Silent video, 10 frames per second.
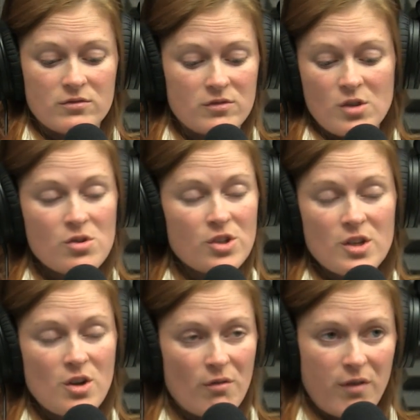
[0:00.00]
usually
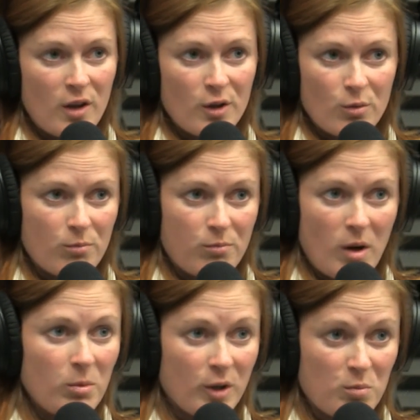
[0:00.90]
don't follow
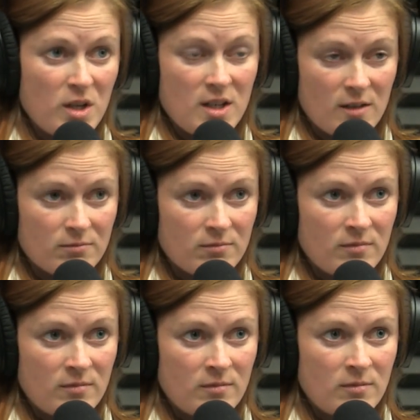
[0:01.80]
public opinion.
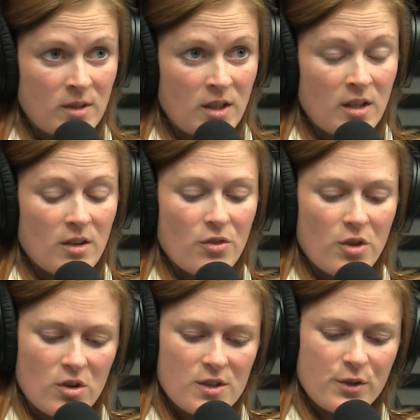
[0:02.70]

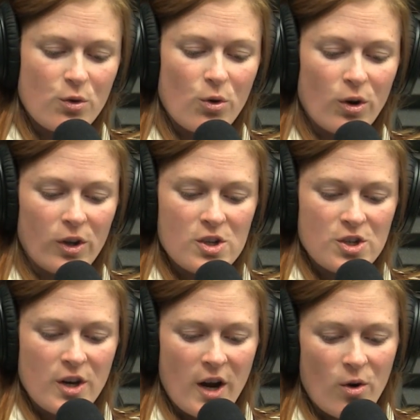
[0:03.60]
There is a
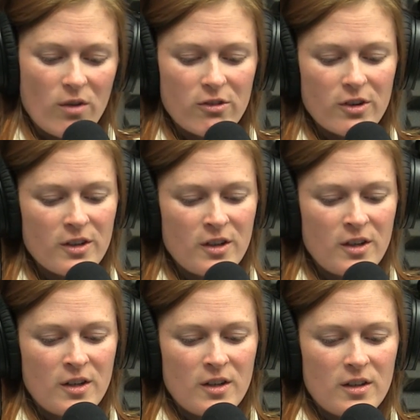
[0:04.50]
correlation, however,
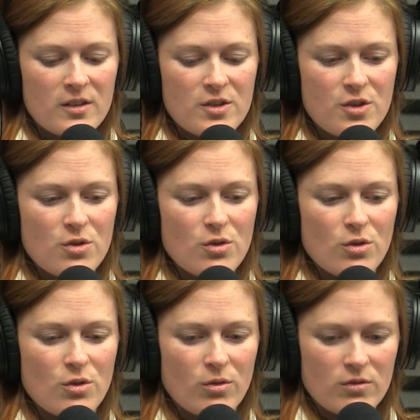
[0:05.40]

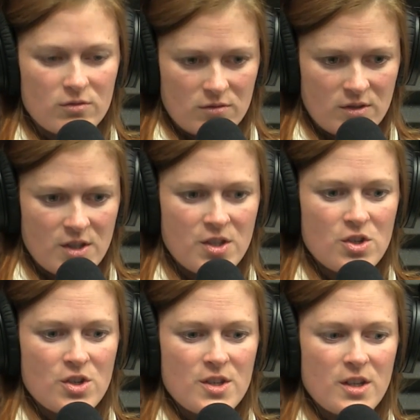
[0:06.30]
to
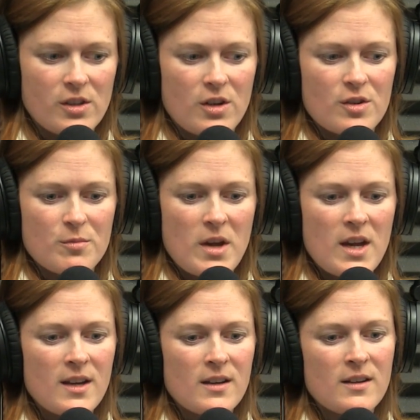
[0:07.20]
decisions that leaders
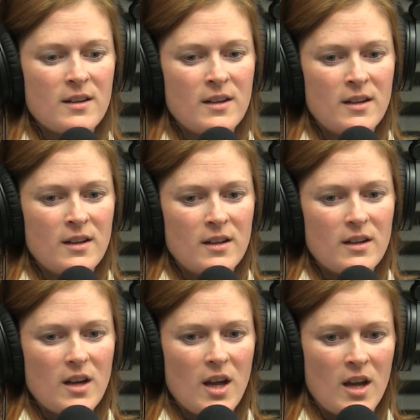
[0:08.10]
make
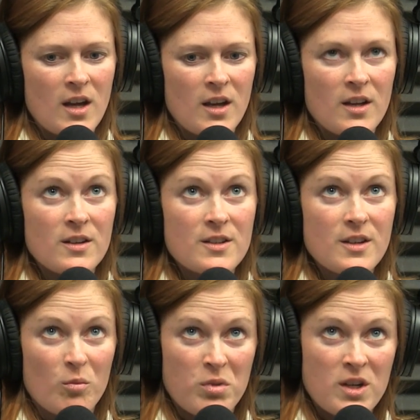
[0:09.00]
and
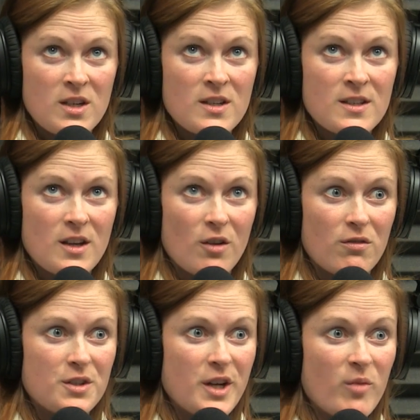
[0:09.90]
opinions of
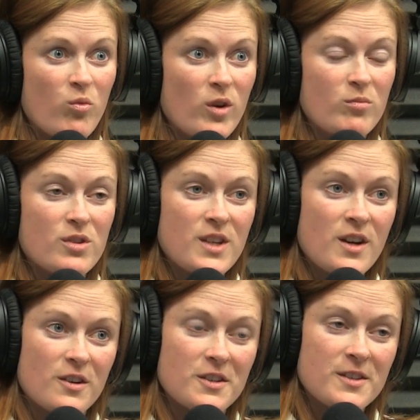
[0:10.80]
the top one
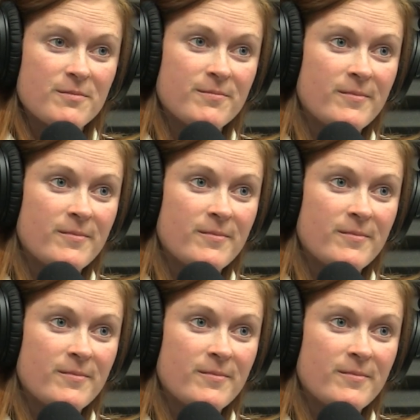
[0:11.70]
percenters.